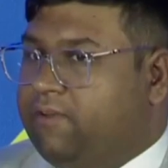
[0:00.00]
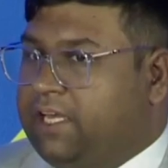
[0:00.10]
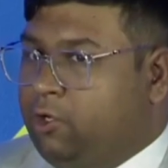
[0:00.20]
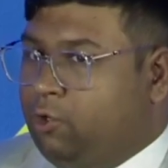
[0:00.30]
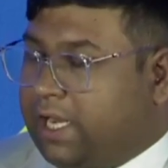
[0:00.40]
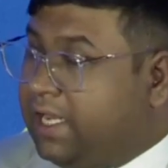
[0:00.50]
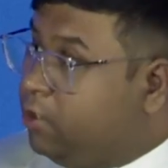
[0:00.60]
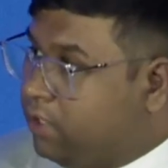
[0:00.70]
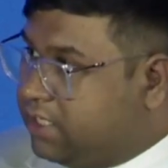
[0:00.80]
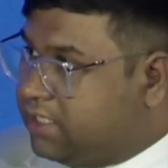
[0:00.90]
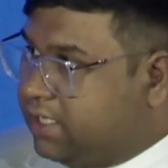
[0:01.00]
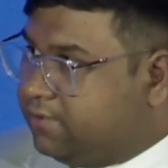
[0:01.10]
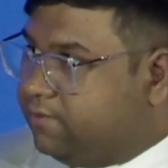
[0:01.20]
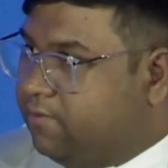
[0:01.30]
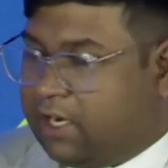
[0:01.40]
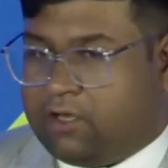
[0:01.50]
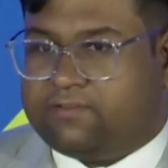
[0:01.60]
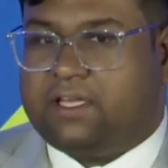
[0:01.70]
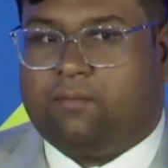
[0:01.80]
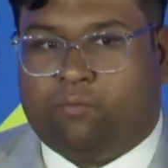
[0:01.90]
when you look at Indonesia, one
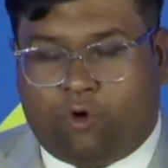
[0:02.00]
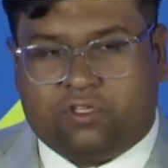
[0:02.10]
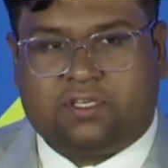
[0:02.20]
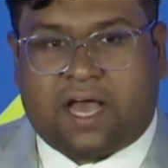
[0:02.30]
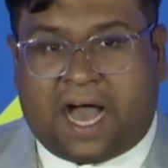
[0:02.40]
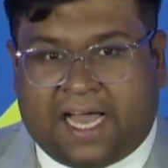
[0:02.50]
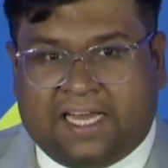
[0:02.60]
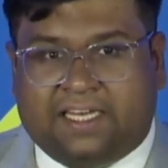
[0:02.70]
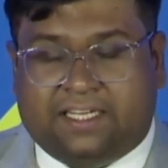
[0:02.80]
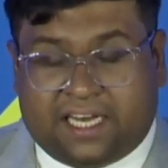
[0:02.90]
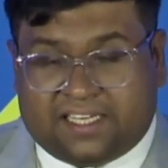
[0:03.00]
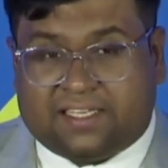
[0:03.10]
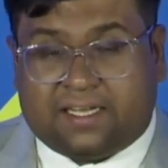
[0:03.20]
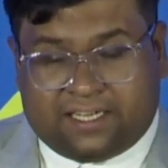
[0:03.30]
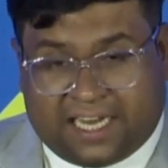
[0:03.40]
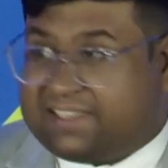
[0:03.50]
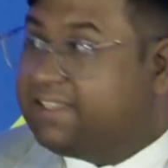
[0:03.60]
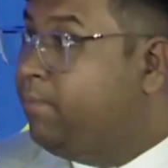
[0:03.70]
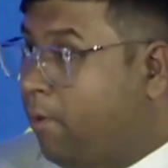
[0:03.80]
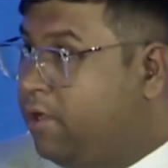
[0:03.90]
of the most highly
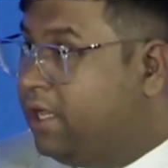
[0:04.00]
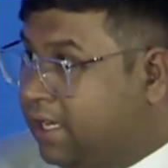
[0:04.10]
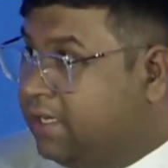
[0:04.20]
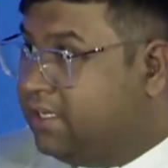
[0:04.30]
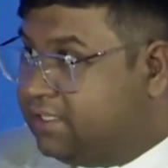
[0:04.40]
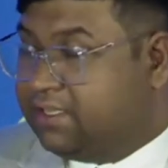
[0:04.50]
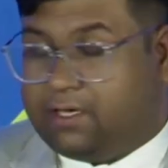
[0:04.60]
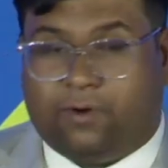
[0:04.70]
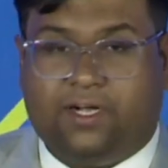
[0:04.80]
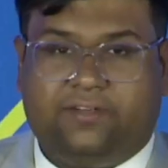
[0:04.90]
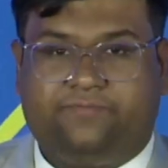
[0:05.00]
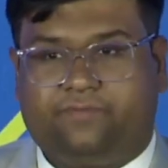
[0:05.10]
densely populated countries in the world,